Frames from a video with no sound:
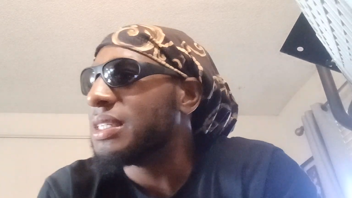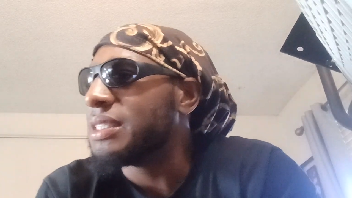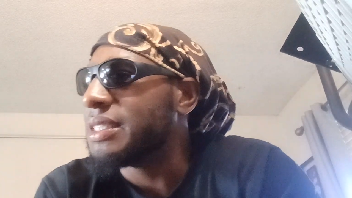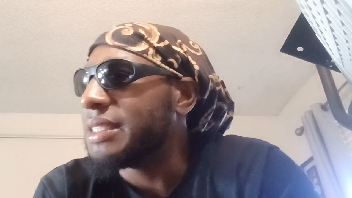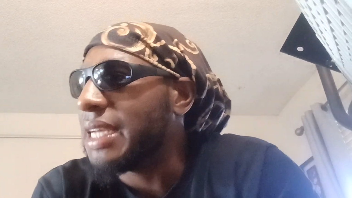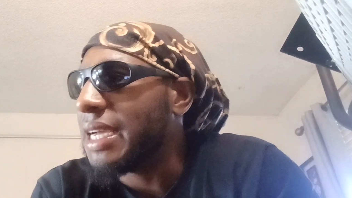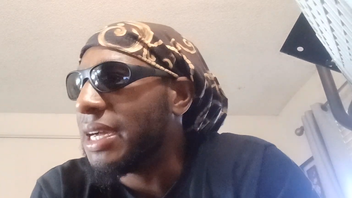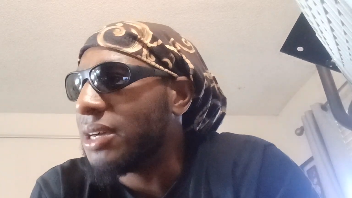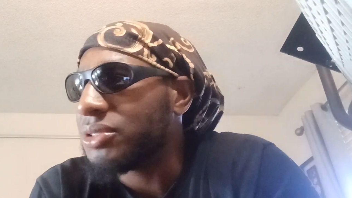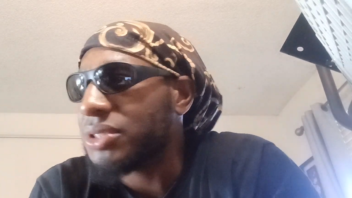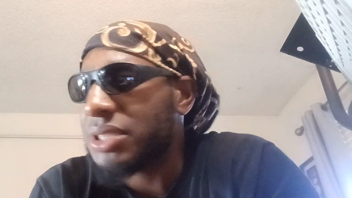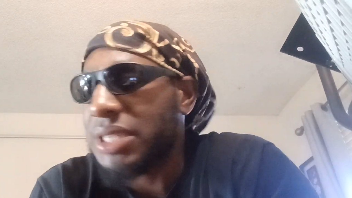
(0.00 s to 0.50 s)

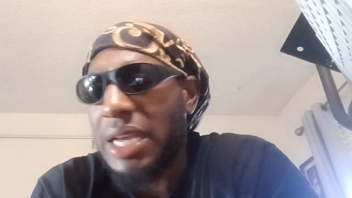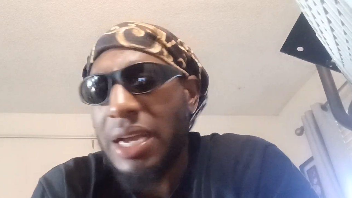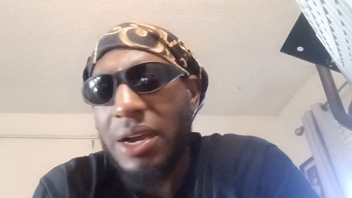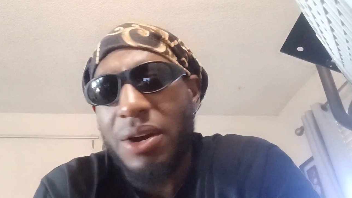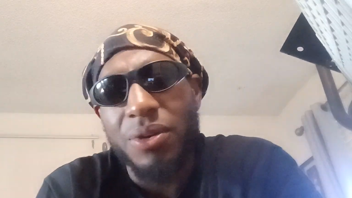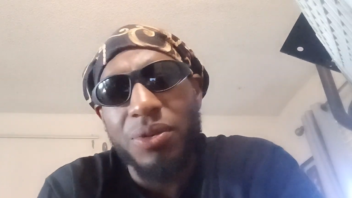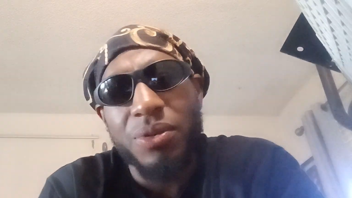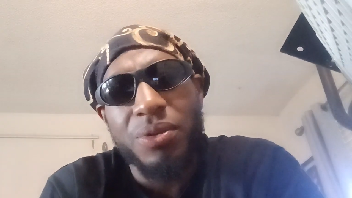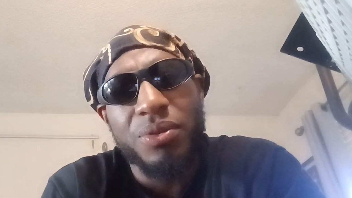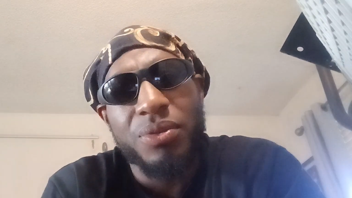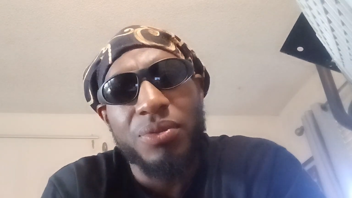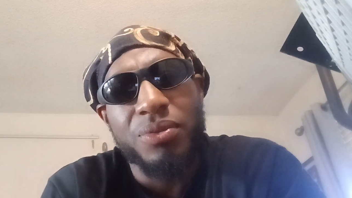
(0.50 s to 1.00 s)
down
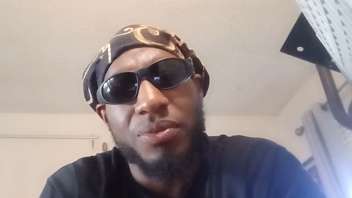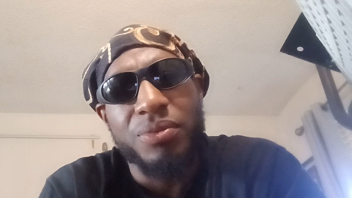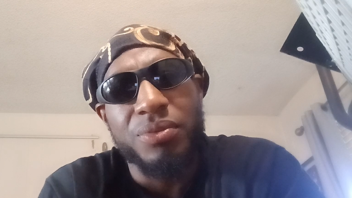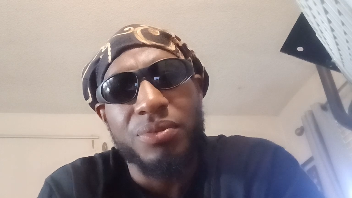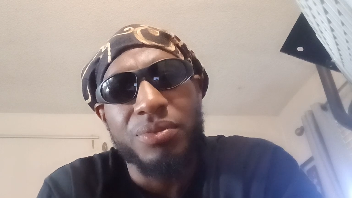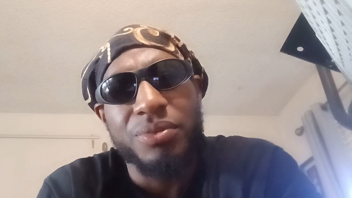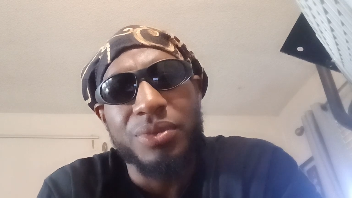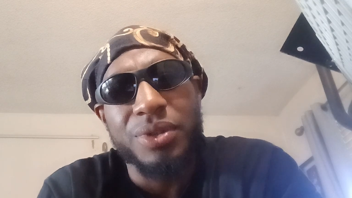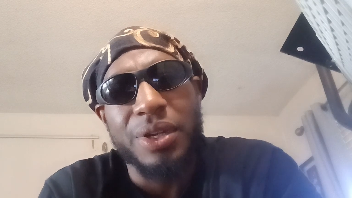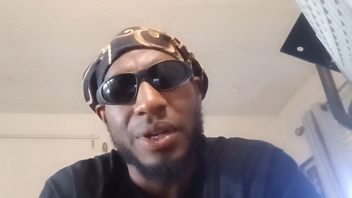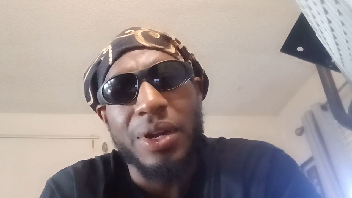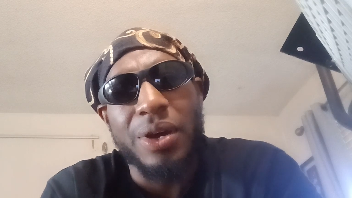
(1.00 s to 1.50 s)
south,
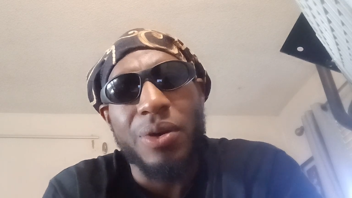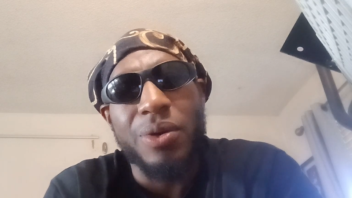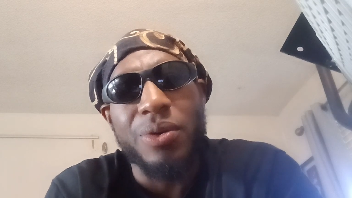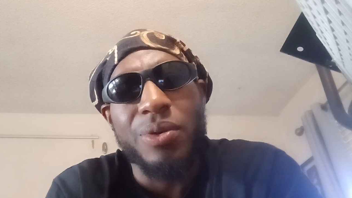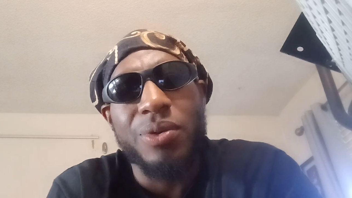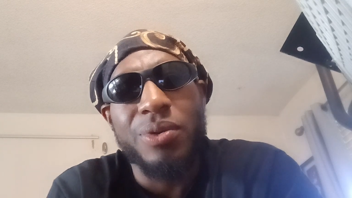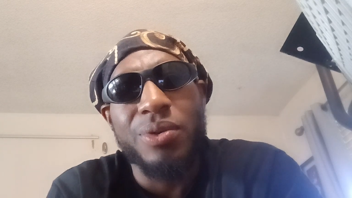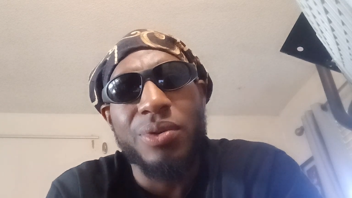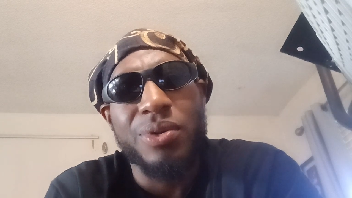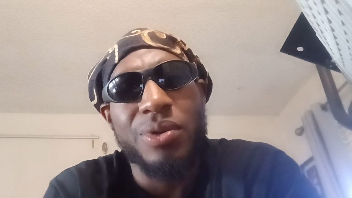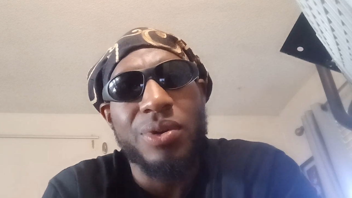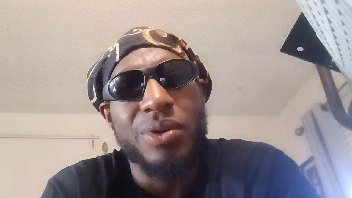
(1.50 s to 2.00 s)

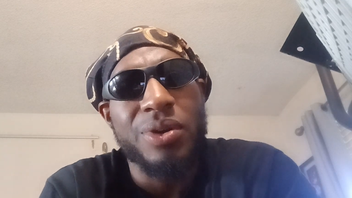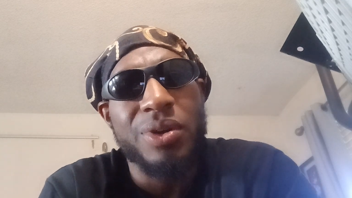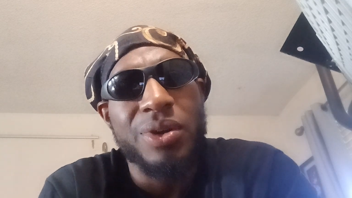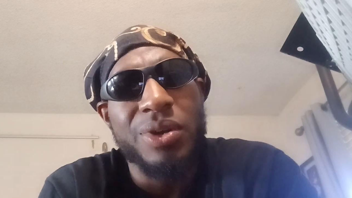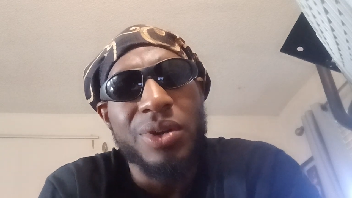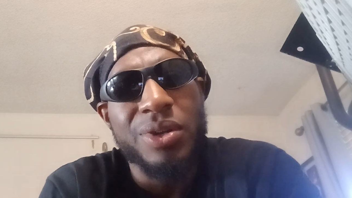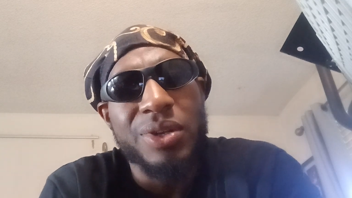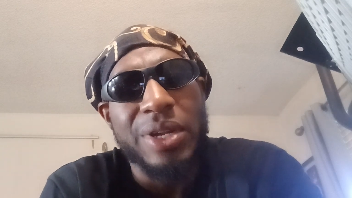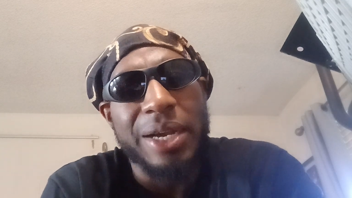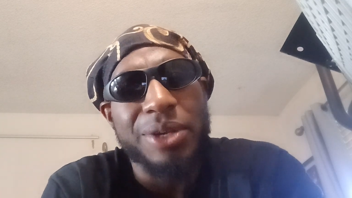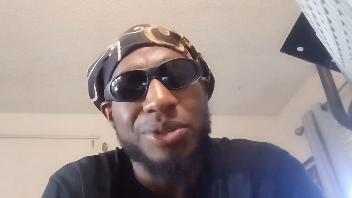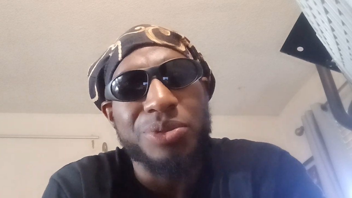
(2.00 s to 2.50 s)

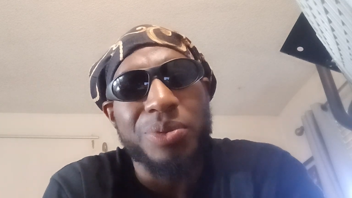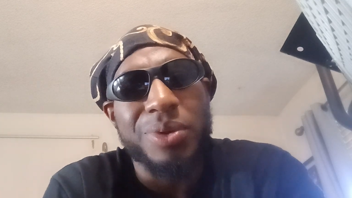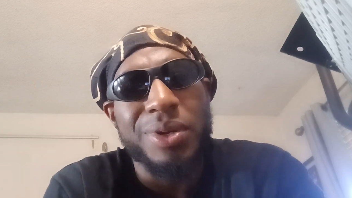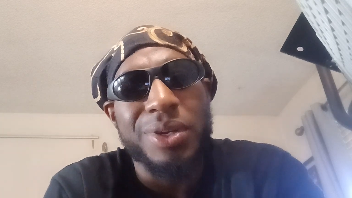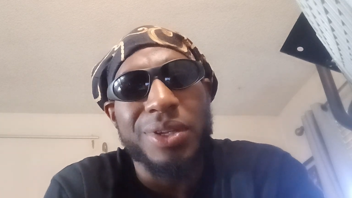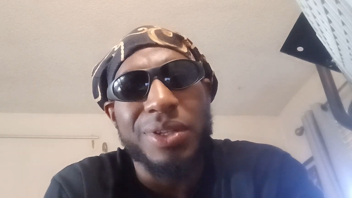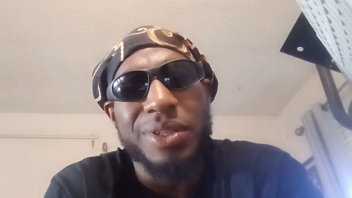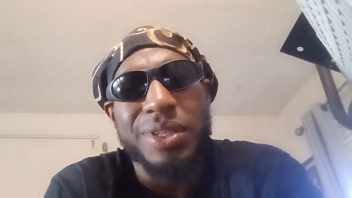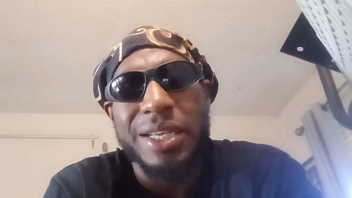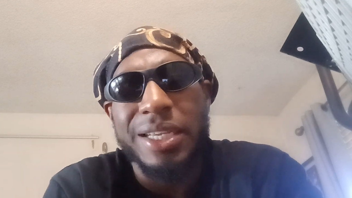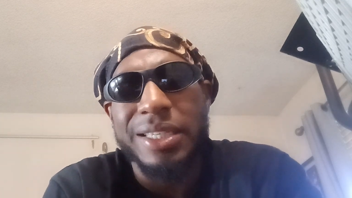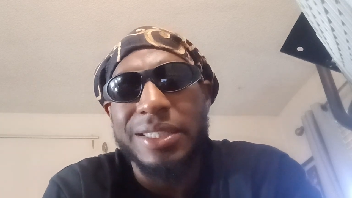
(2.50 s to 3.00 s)
that was one
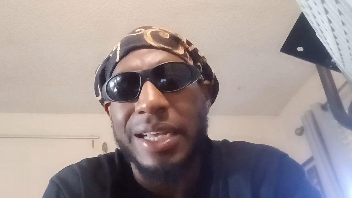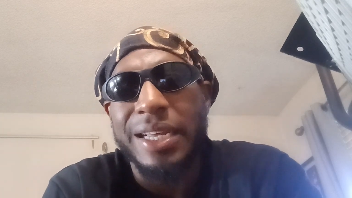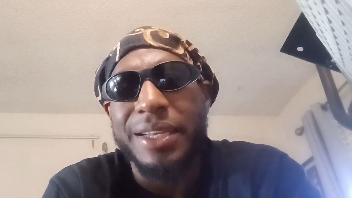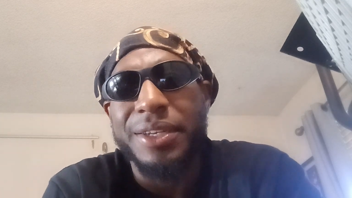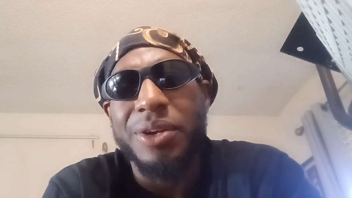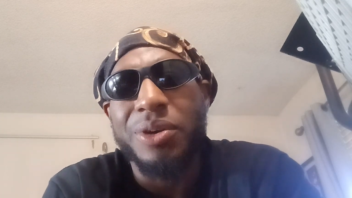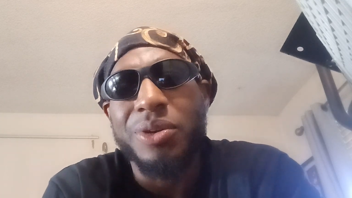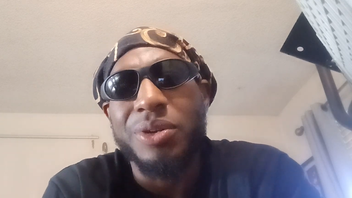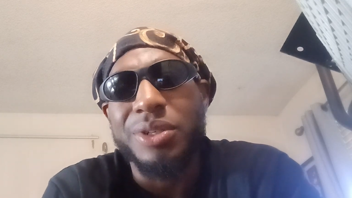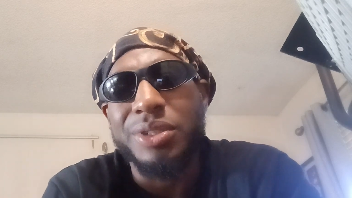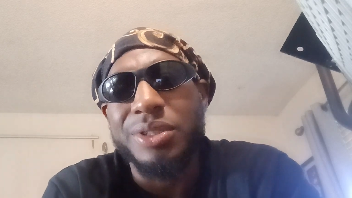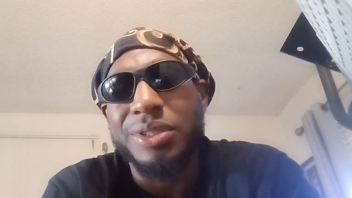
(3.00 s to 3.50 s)
of the things I
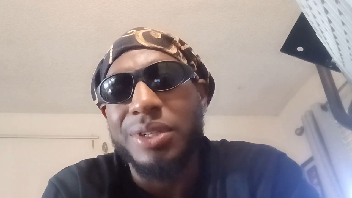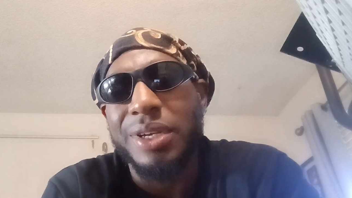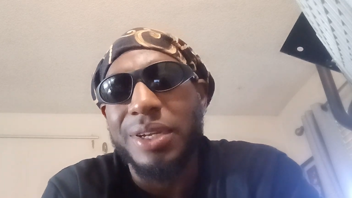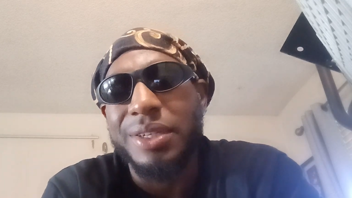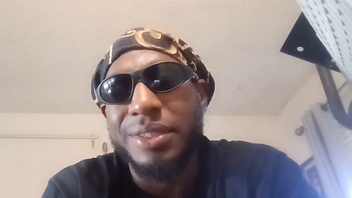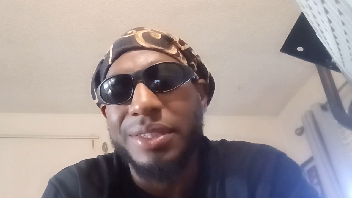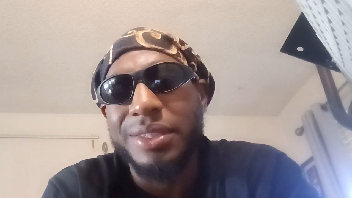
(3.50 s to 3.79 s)
noticed.